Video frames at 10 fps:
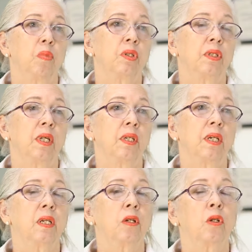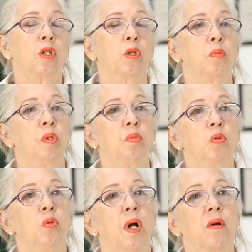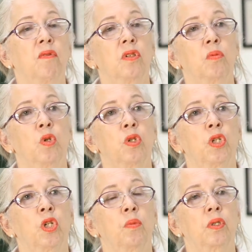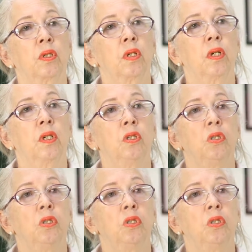But then again, a lot of the people who have the smaller shops are